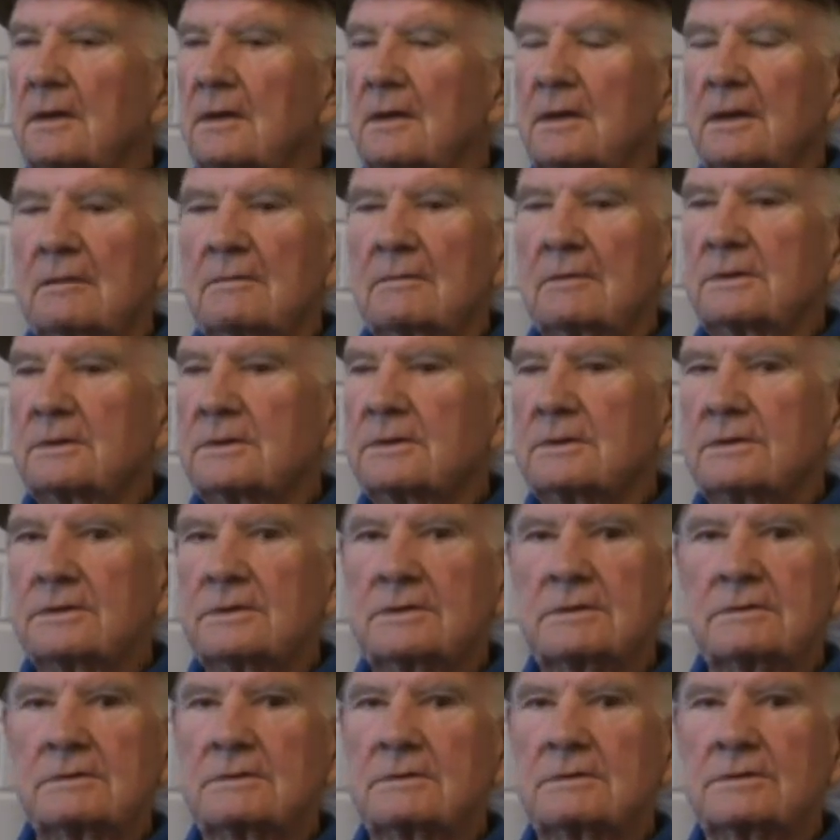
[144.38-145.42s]
It was
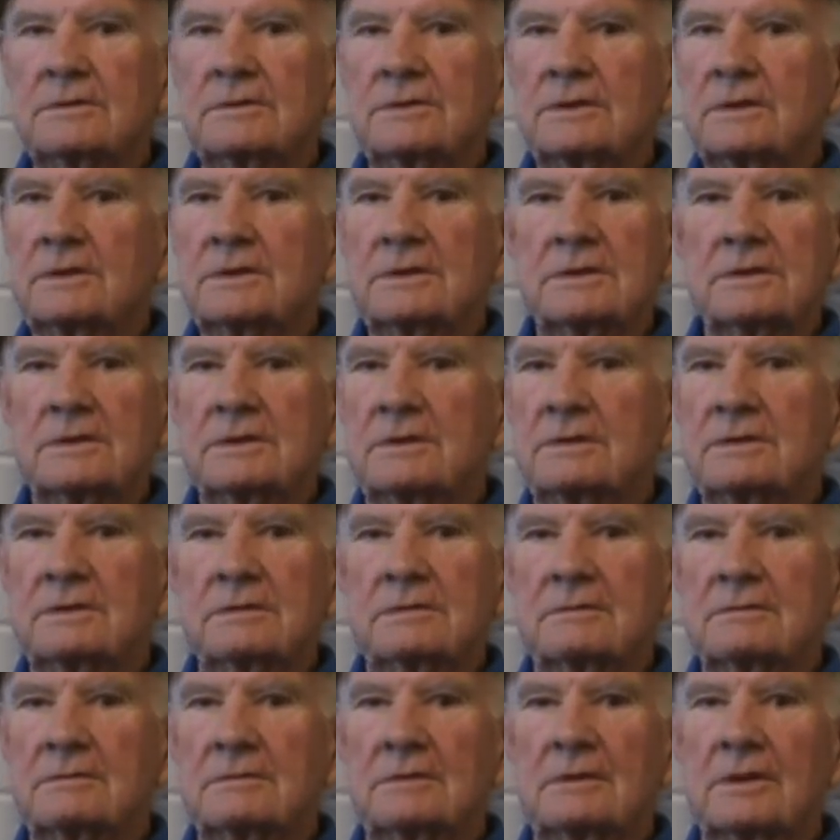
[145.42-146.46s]
just
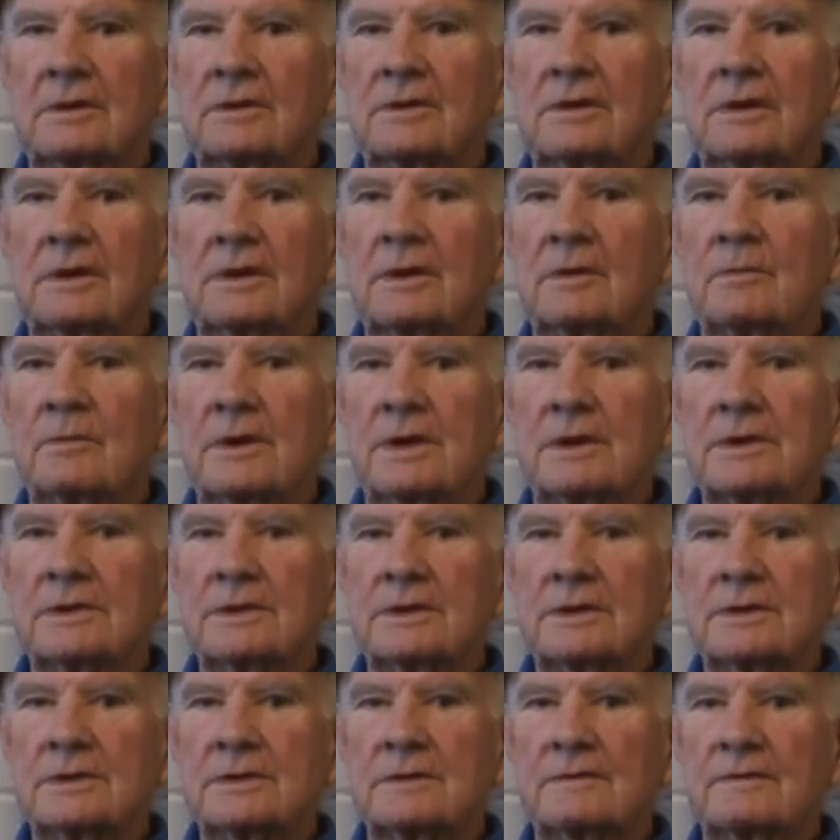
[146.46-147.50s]
learning the
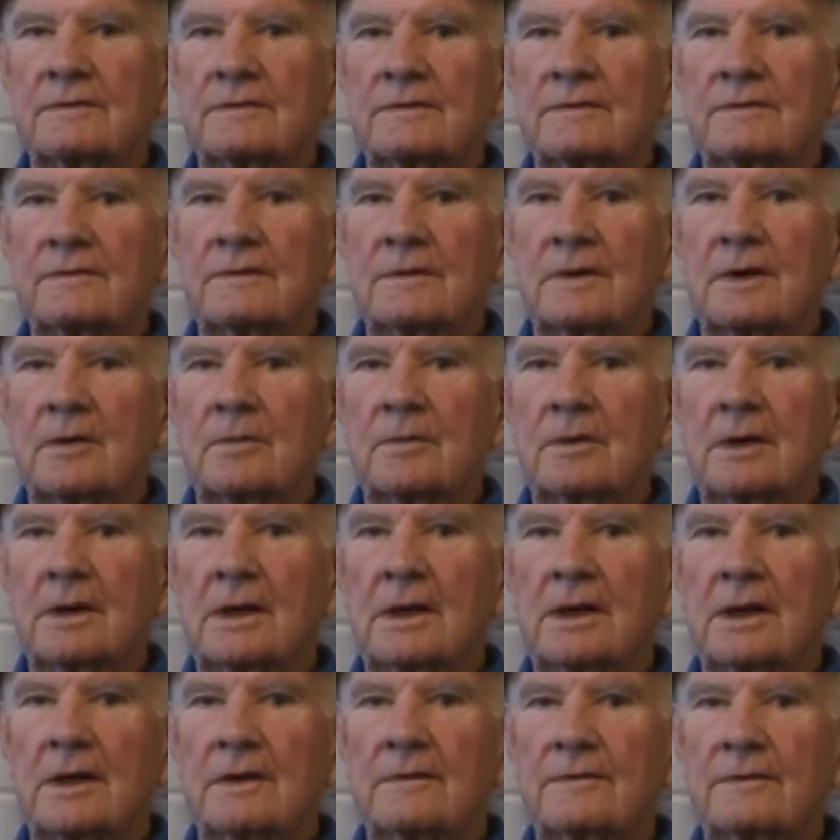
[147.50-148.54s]
basics of Army
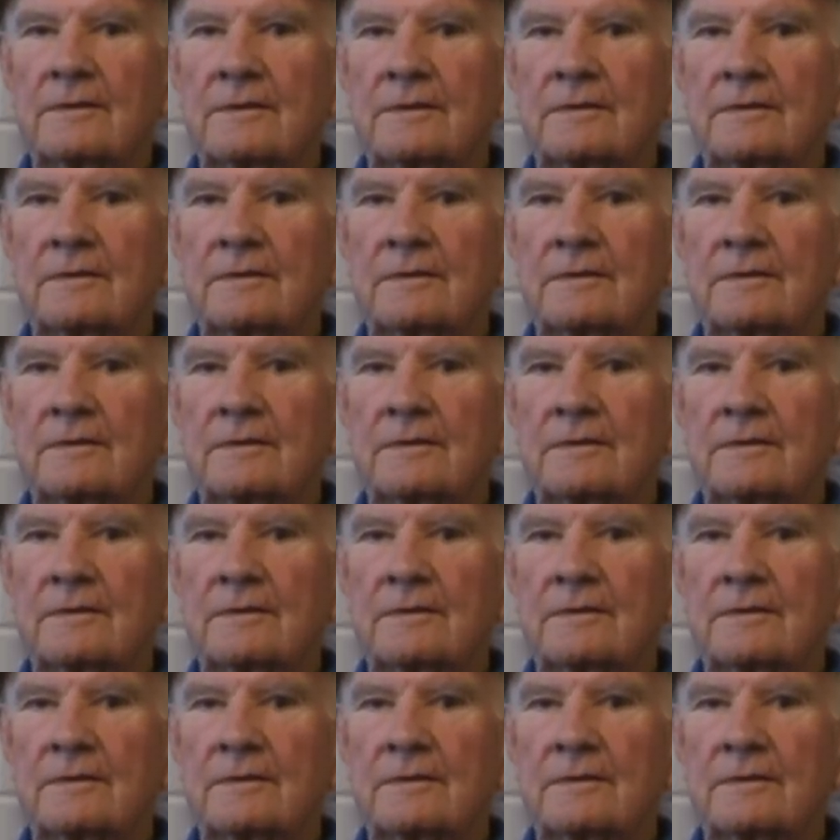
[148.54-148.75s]
life.